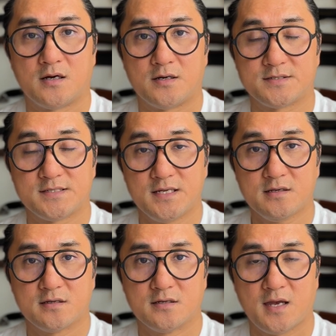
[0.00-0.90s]

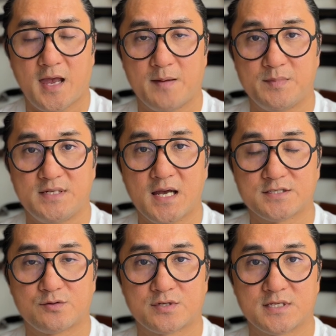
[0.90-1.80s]
stick
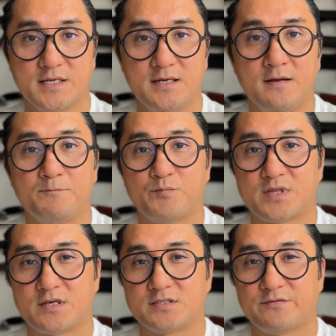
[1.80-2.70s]
ambidextrously, but
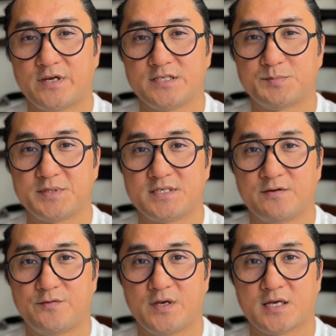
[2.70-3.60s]
there's a very
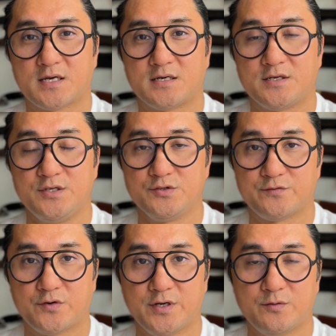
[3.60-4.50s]
specific use
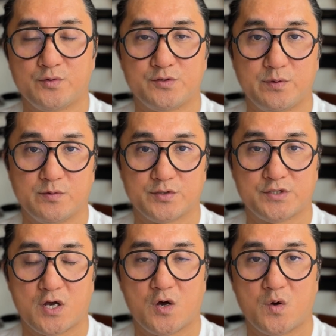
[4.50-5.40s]
for it, which we will
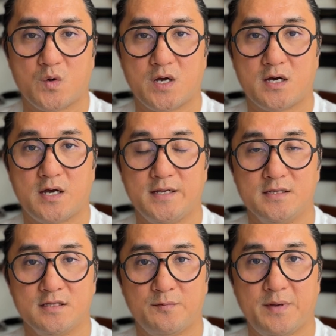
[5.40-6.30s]
show in a
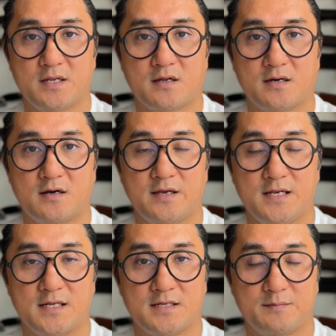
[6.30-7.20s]
little bit
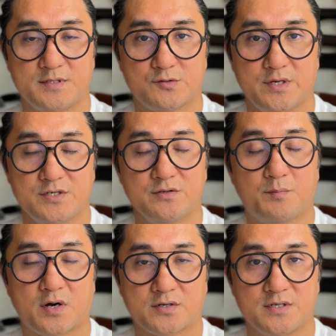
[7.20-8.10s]
in a demonstration,
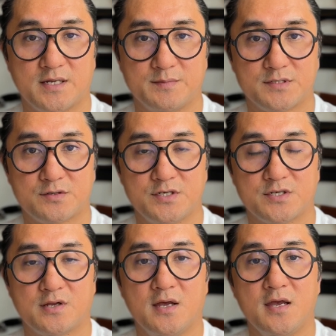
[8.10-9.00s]
partner
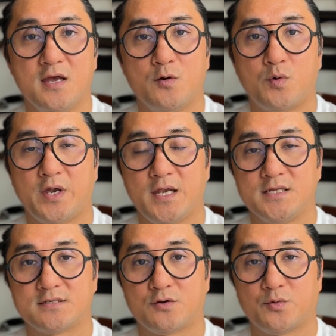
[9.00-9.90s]
demonstration, where it
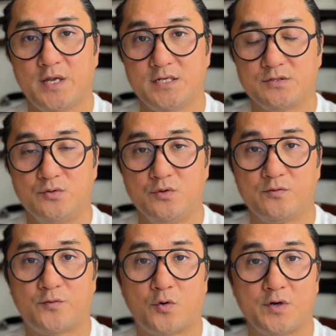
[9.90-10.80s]
is a great tool
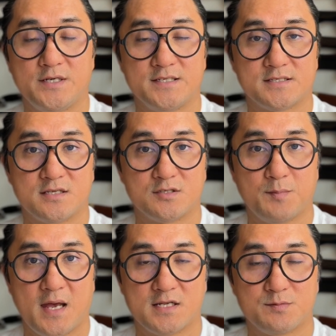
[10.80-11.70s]
for distance
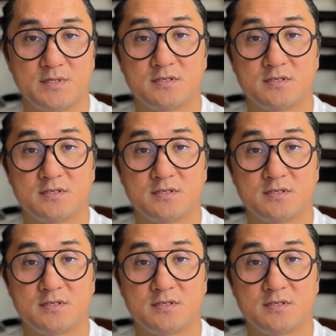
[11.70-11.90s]
management.